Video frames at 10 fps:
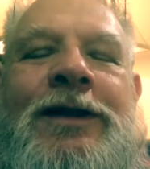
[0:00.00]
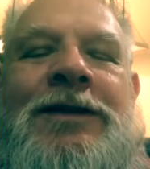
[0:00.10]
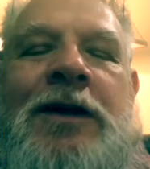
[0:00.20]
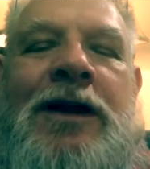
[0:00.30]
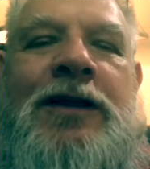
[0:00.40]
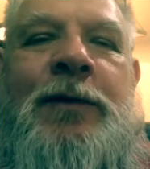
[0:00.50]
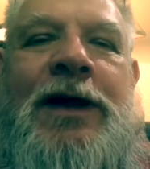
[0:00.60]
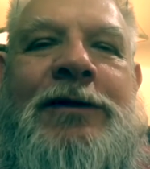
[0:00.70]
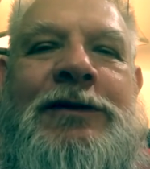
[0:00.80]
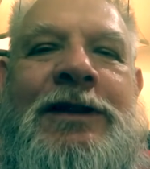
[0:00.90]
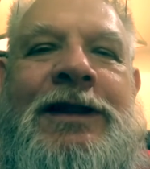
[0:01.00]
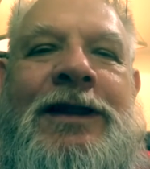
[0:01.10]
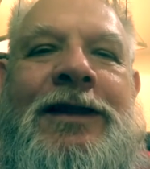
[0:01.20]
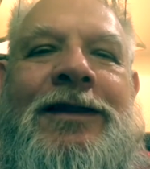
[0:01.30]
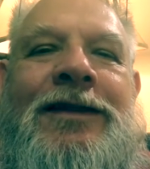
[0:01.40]
talk about.
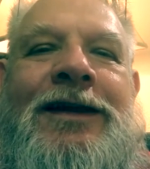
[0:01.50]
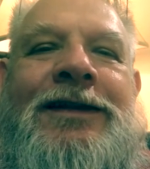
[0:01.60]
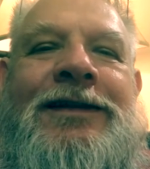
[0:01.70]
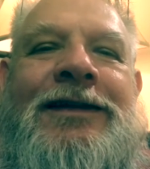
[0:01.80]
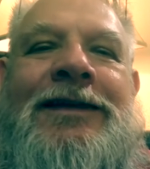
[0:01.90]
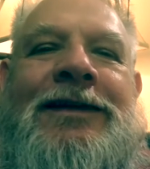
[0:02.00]
The idea